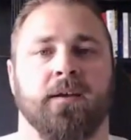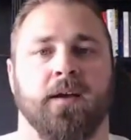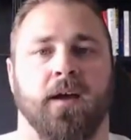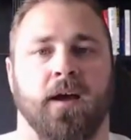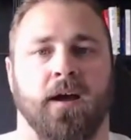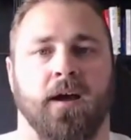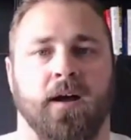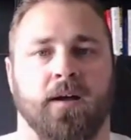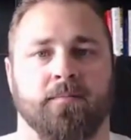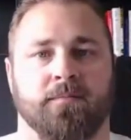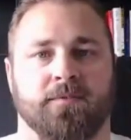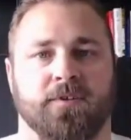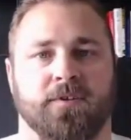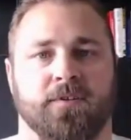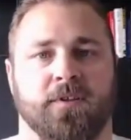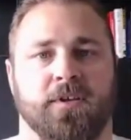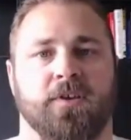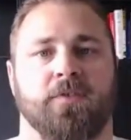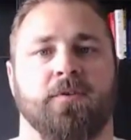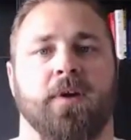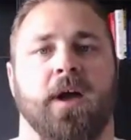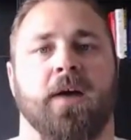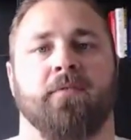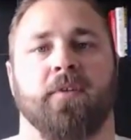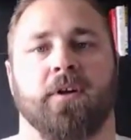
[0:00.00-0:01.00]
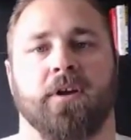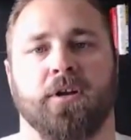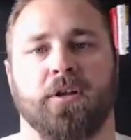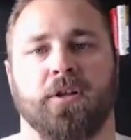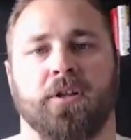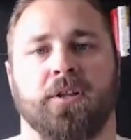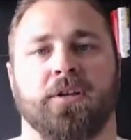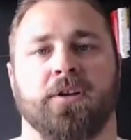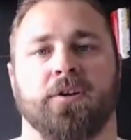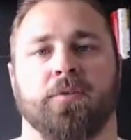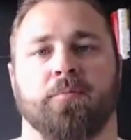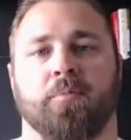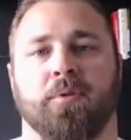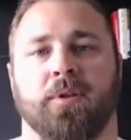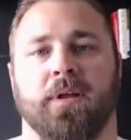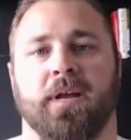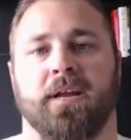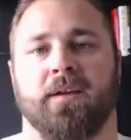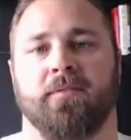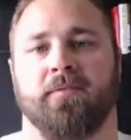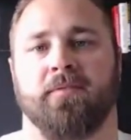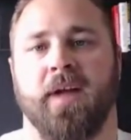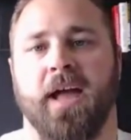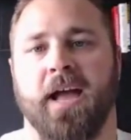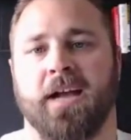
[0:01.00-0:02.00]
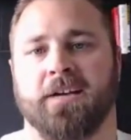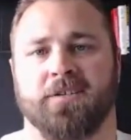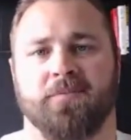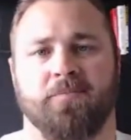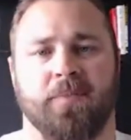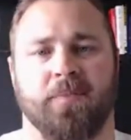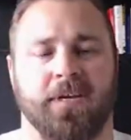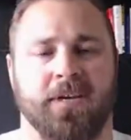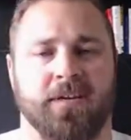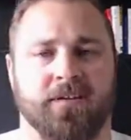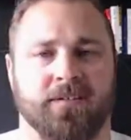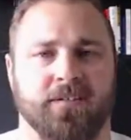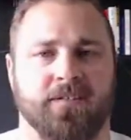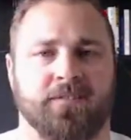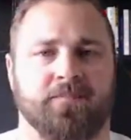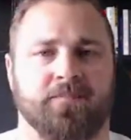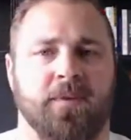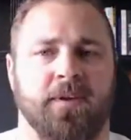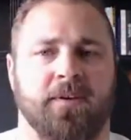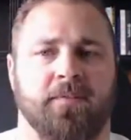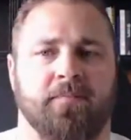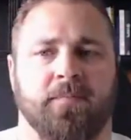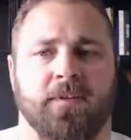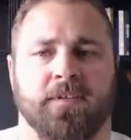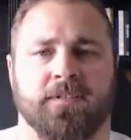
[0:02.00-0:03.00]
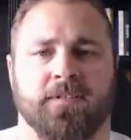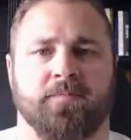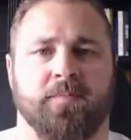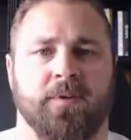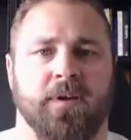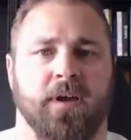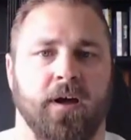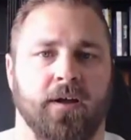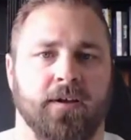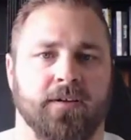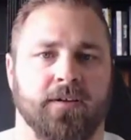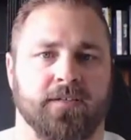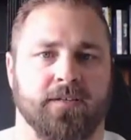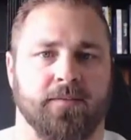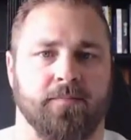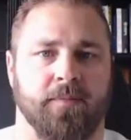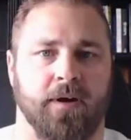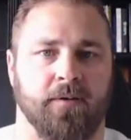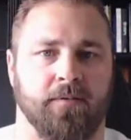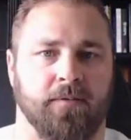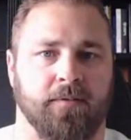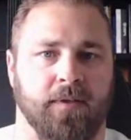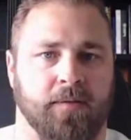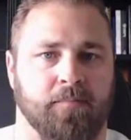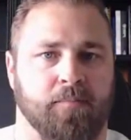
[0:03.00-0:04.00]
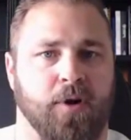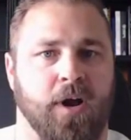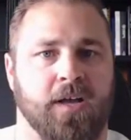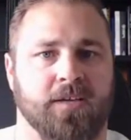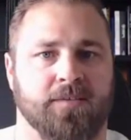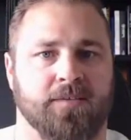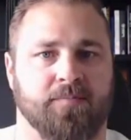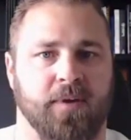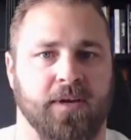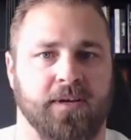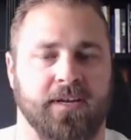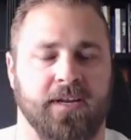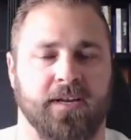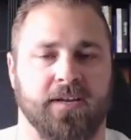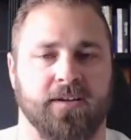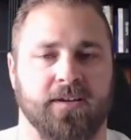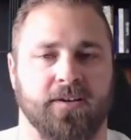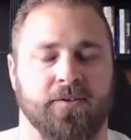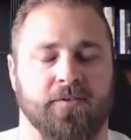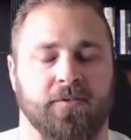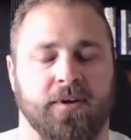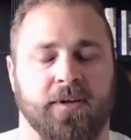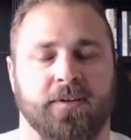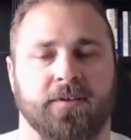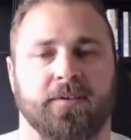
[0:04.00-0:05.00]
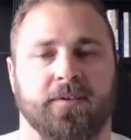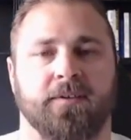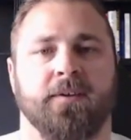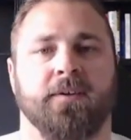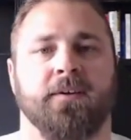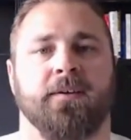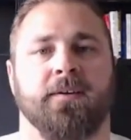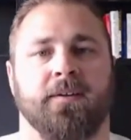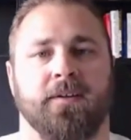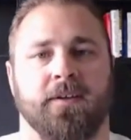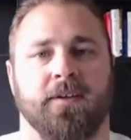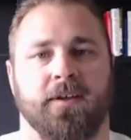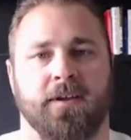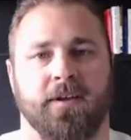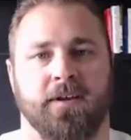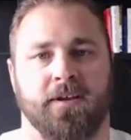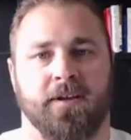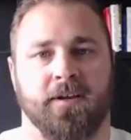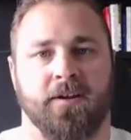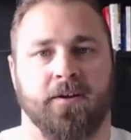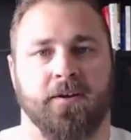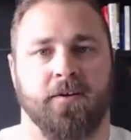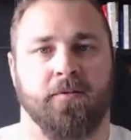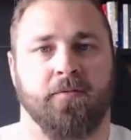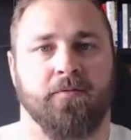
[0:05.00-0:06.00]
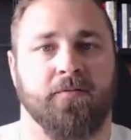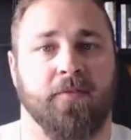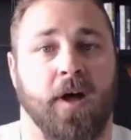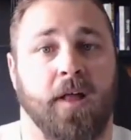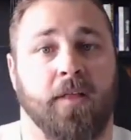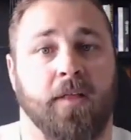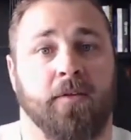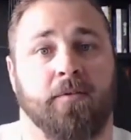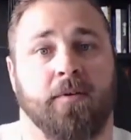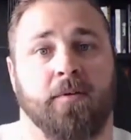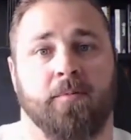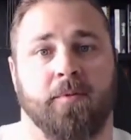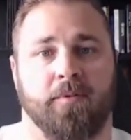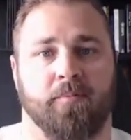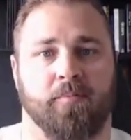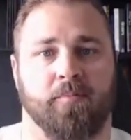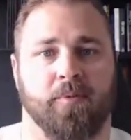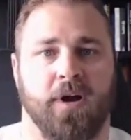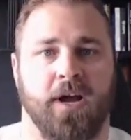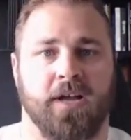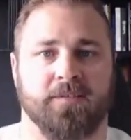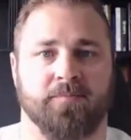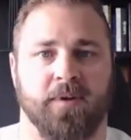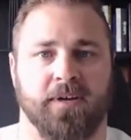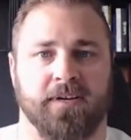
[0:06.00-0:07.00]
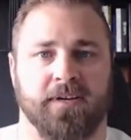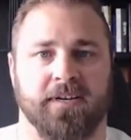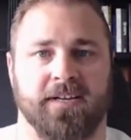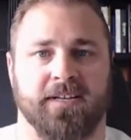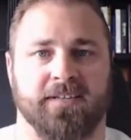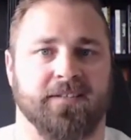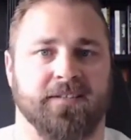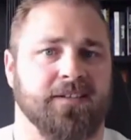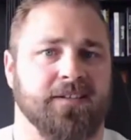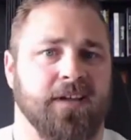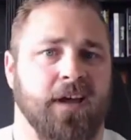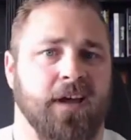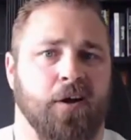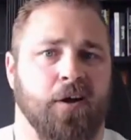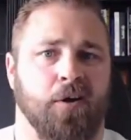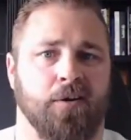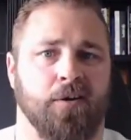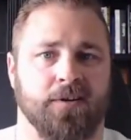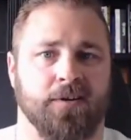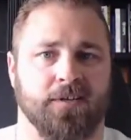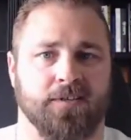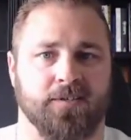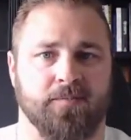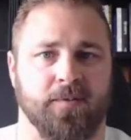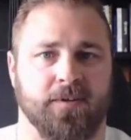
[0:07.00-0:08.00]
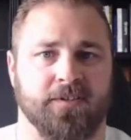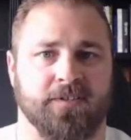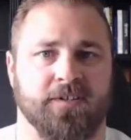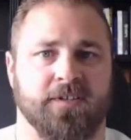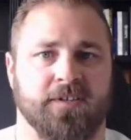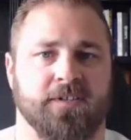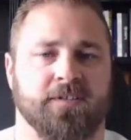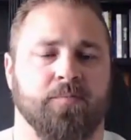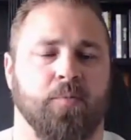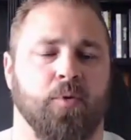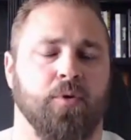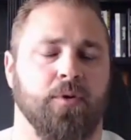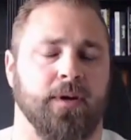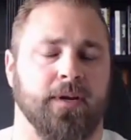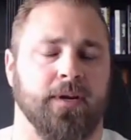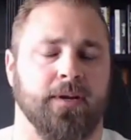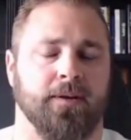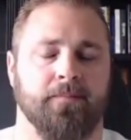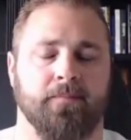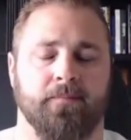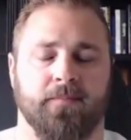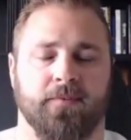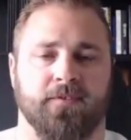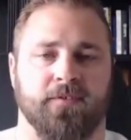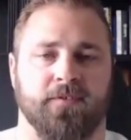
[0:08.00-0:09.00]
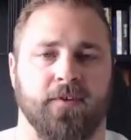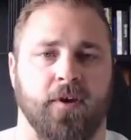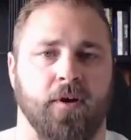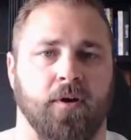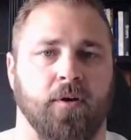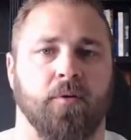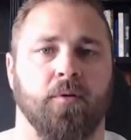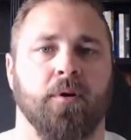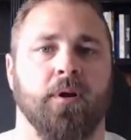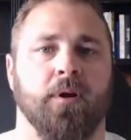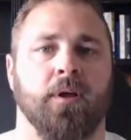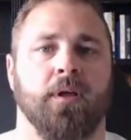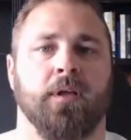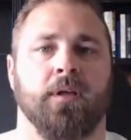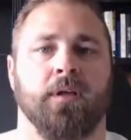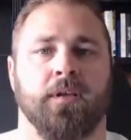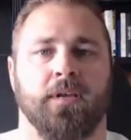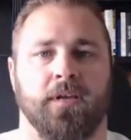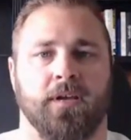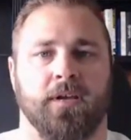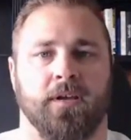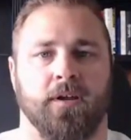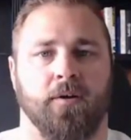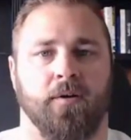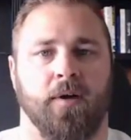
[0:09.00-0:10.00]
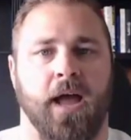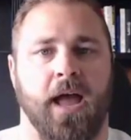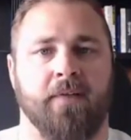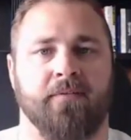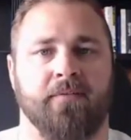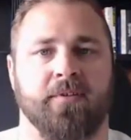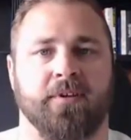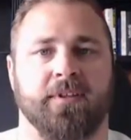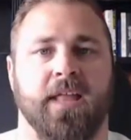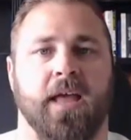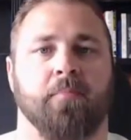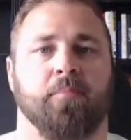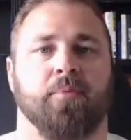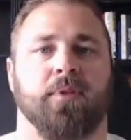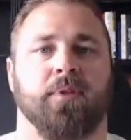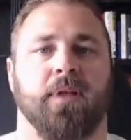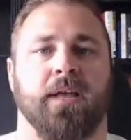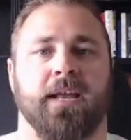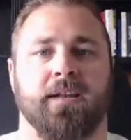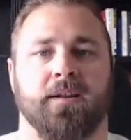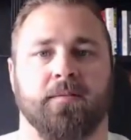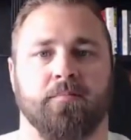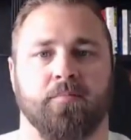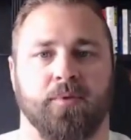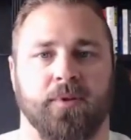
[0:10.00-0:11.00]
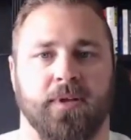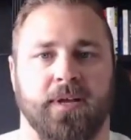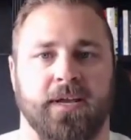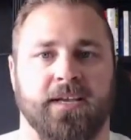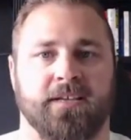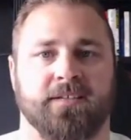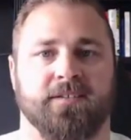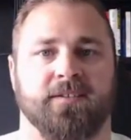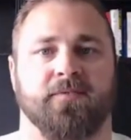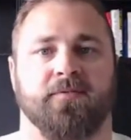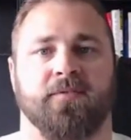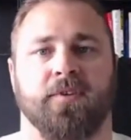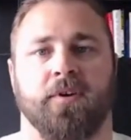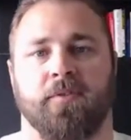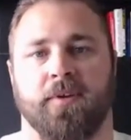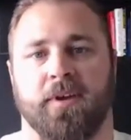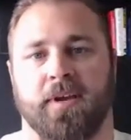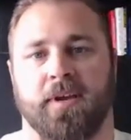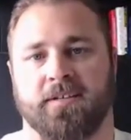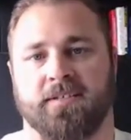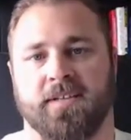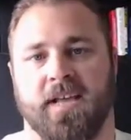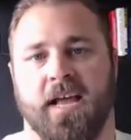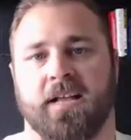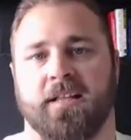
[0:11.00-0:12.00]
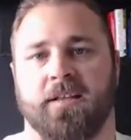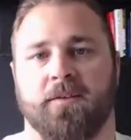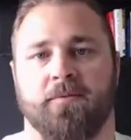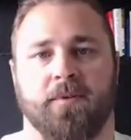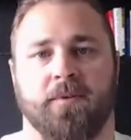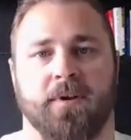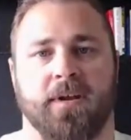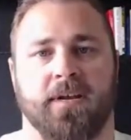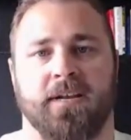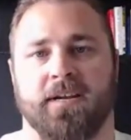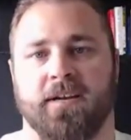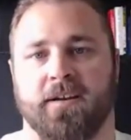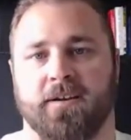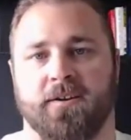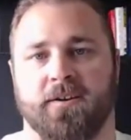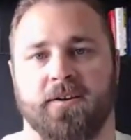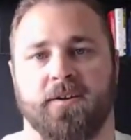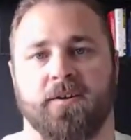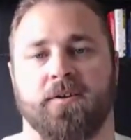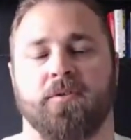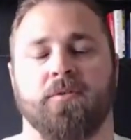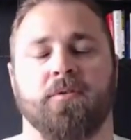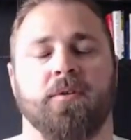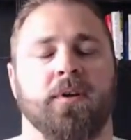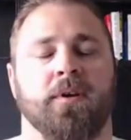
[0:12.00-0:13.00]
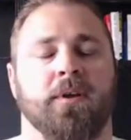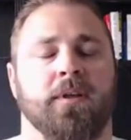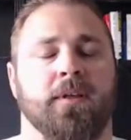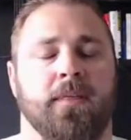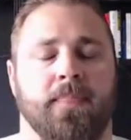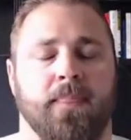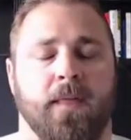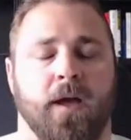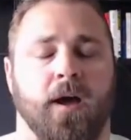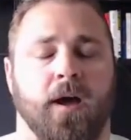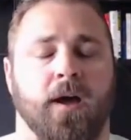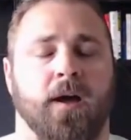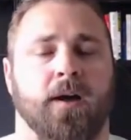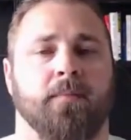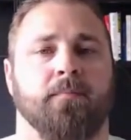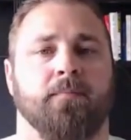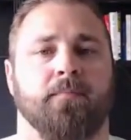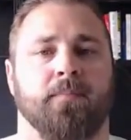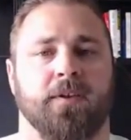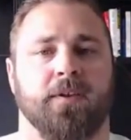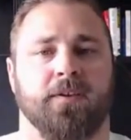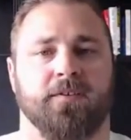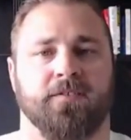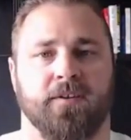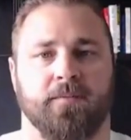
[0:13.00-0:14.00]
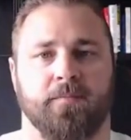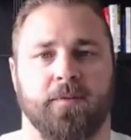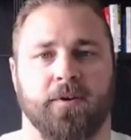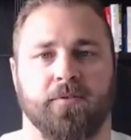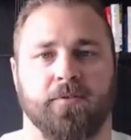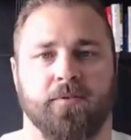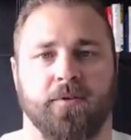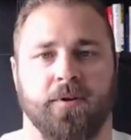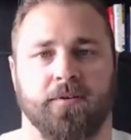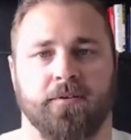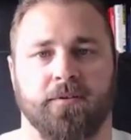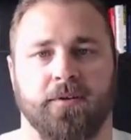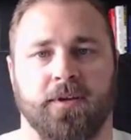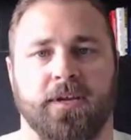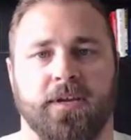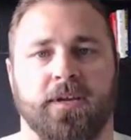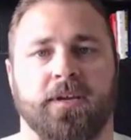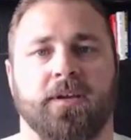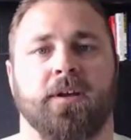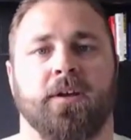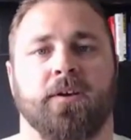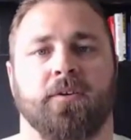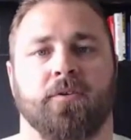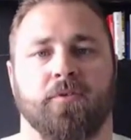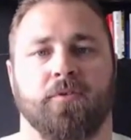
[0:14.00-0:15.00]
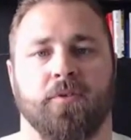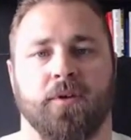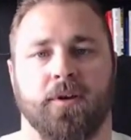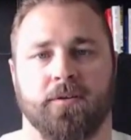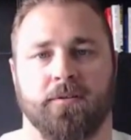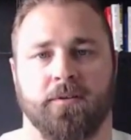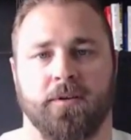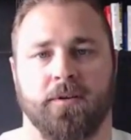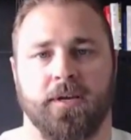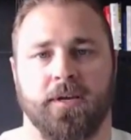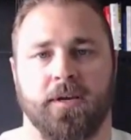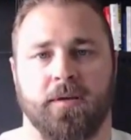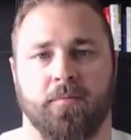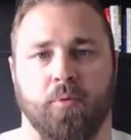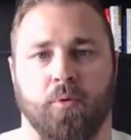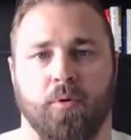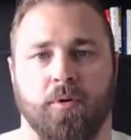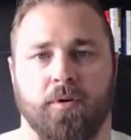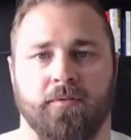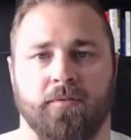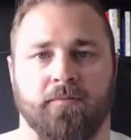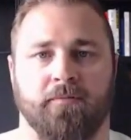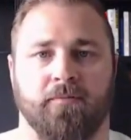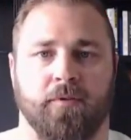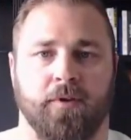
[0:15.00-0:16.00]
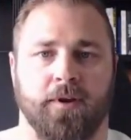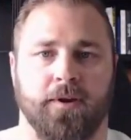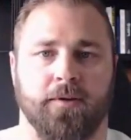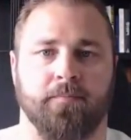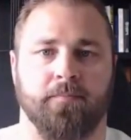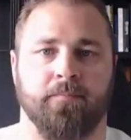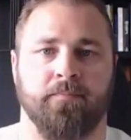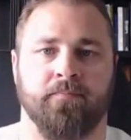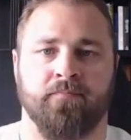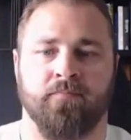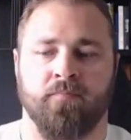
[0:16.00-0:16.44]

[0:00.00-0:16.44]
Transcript: um, so that you have a clear plan of action because let's be let's be honest about like prospecting and doing you know follow up with prospecting is it's not hard as much as it is boring so you know having that plan in place of knowing exactly what i need to do um, is going to be critically critically important for you